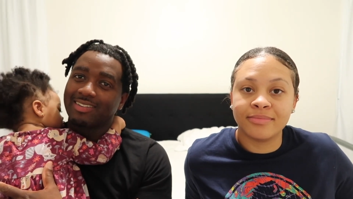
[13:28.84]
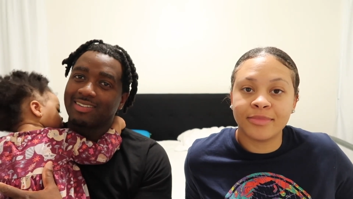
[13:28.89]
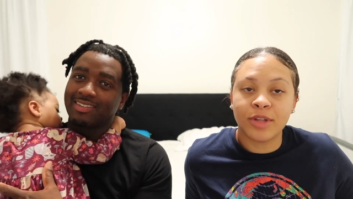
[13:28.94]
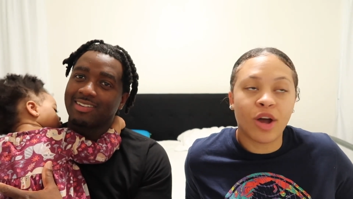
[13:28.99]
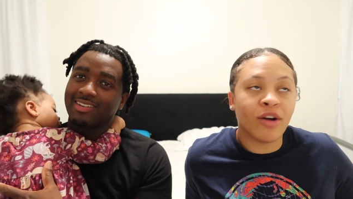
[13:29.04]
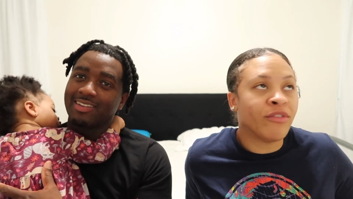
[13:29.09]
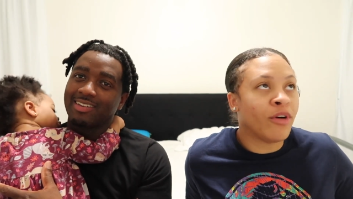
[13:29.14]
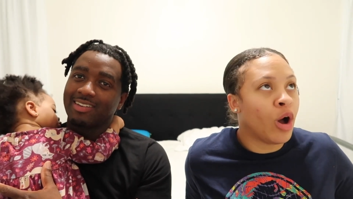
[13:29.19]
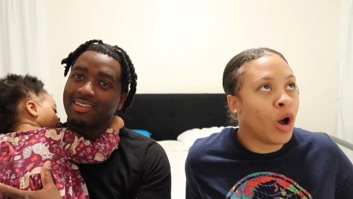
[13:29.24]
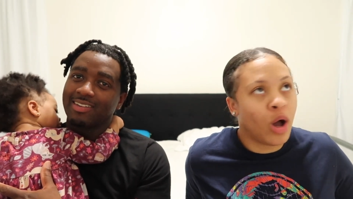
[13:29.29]

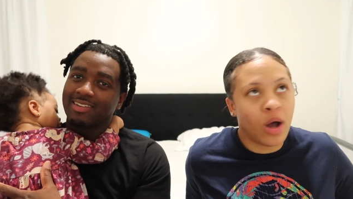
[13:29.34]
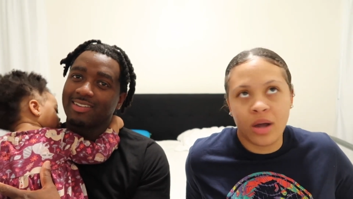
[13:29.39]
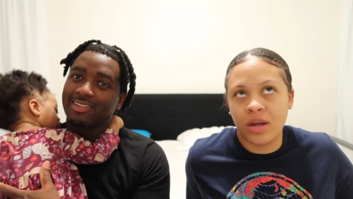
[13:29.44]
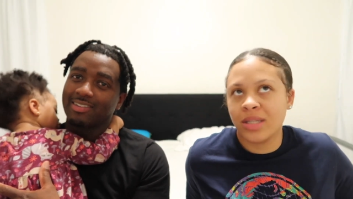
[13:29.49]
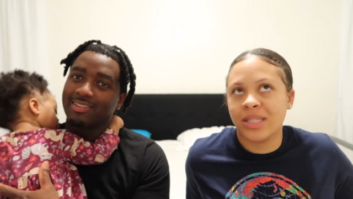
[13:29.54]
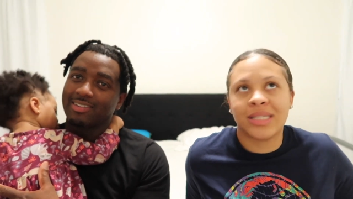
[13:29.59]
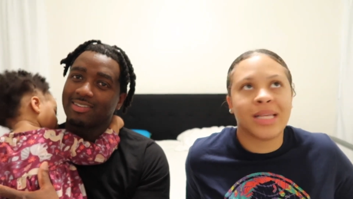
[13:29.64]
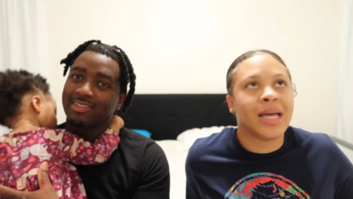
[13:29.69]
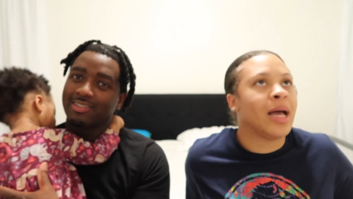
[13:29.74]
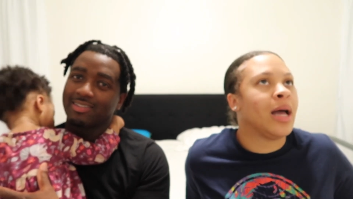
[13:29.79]
Speaker 1: Of
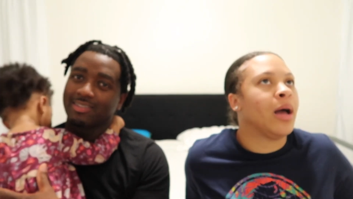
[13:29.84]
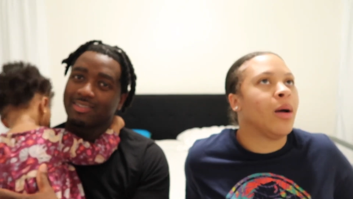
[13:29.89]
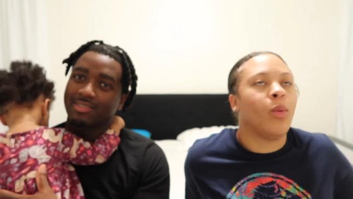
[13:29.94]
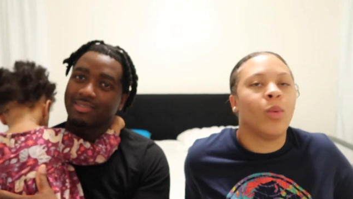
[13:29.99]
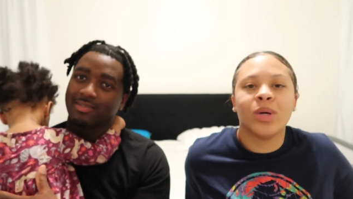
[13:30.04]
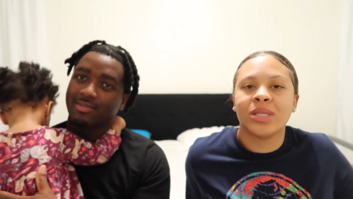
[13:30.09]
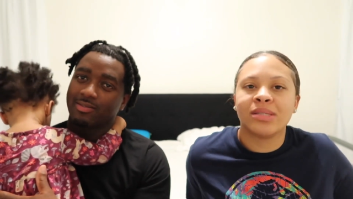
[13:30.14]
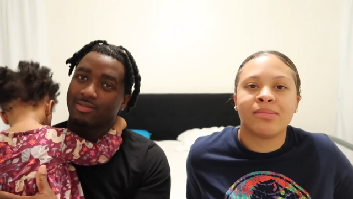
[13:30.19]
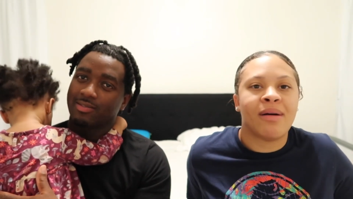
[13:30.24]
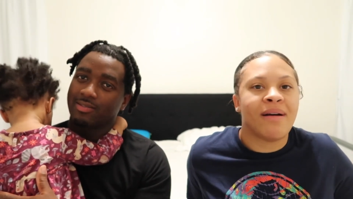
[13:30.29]
all
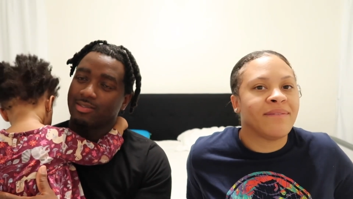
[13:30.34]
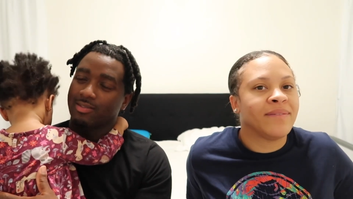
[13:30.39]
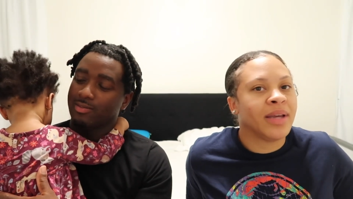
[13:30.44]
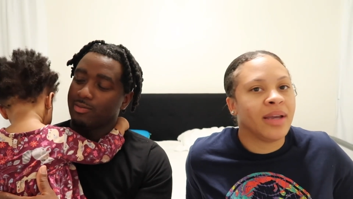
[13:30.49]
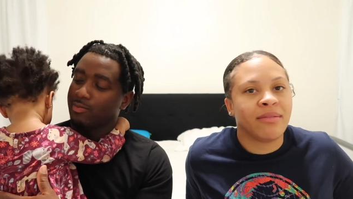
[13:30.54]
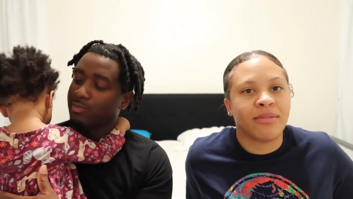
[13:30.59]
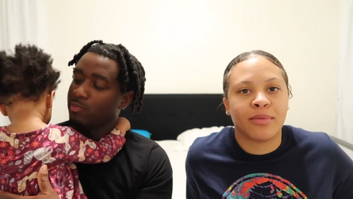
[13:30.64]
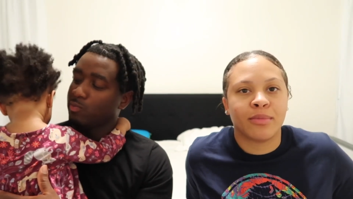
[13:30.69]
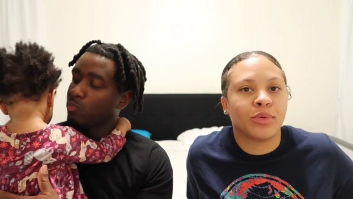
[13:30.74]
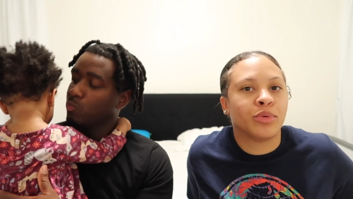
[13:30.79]
time, what's my
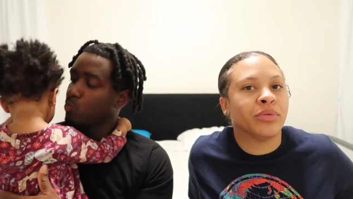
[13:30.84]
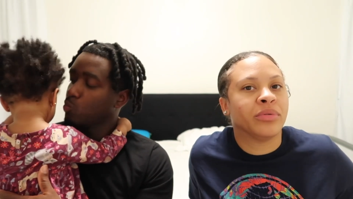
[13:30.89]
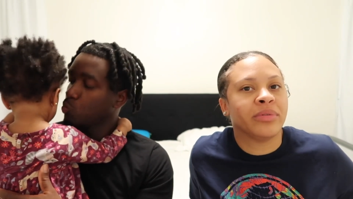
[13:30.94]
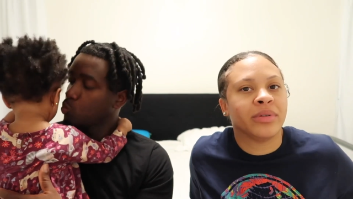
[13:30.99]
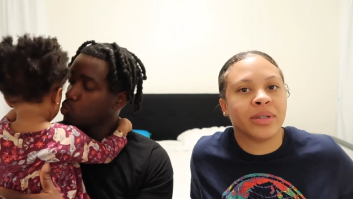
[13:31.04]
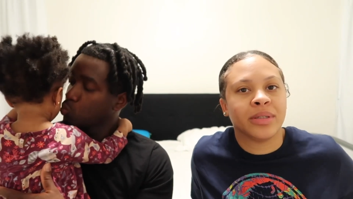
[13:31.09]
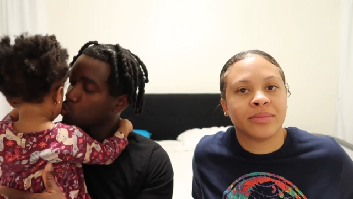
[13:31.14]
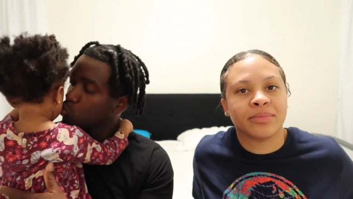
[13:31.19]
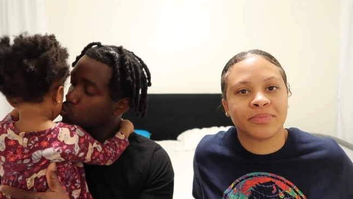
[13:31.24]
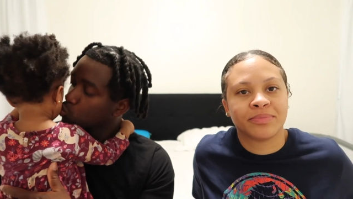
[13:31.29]
favorite
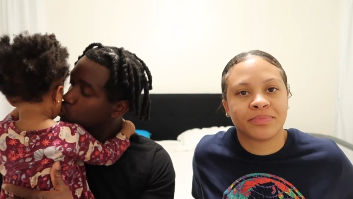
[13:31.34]
movie?